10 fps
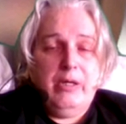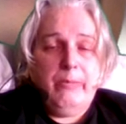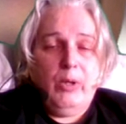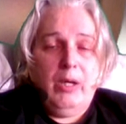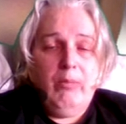
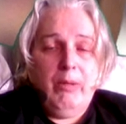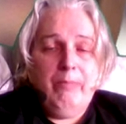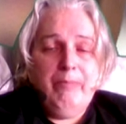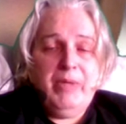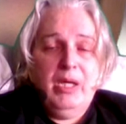problem
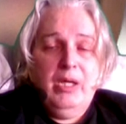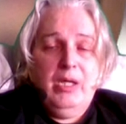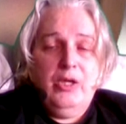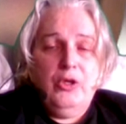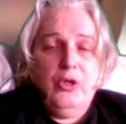
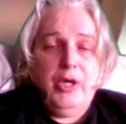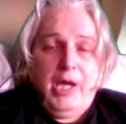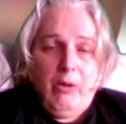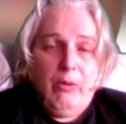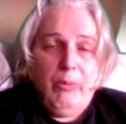not
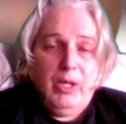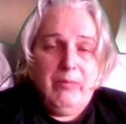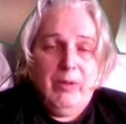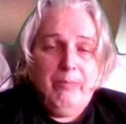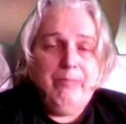our
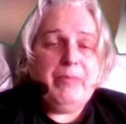problem